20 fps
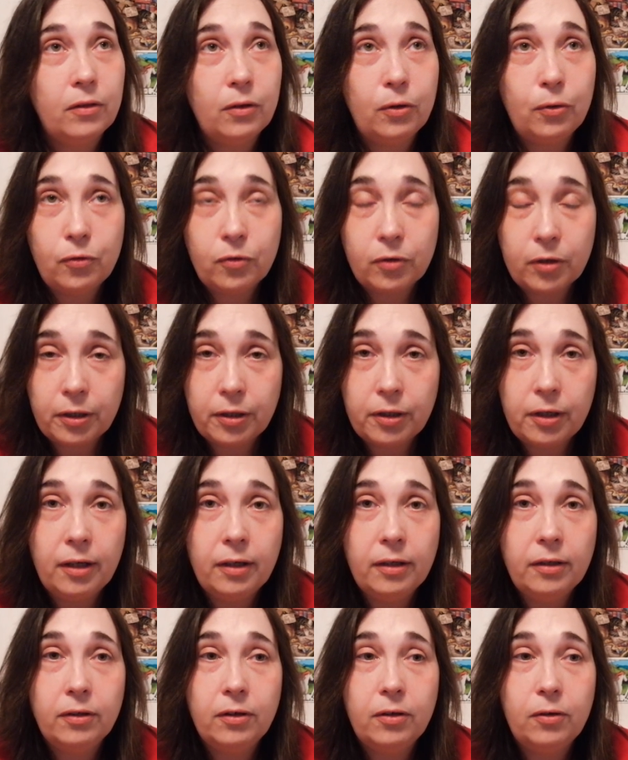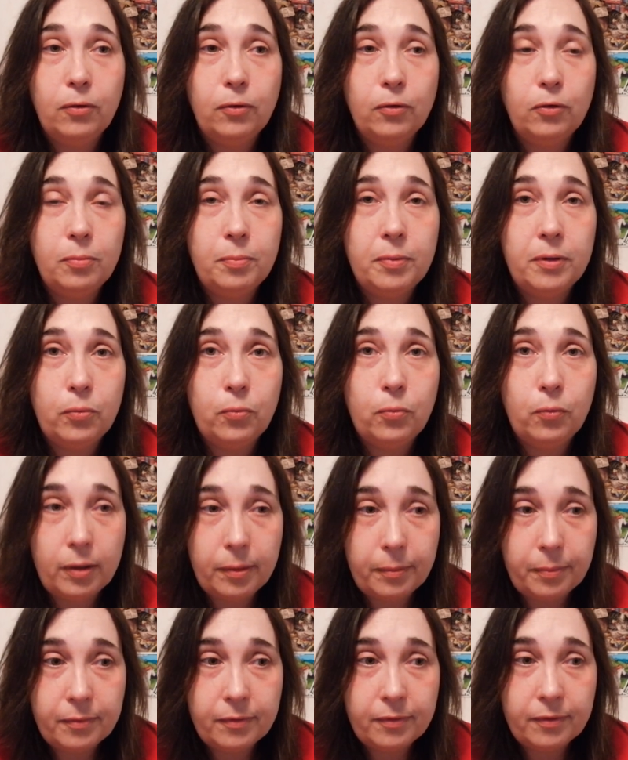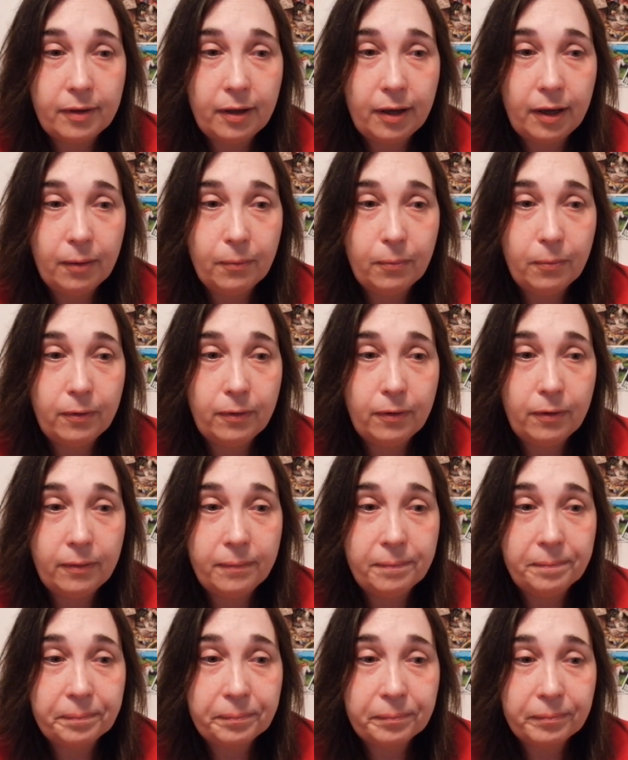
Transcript: those are not going to be WIPs I will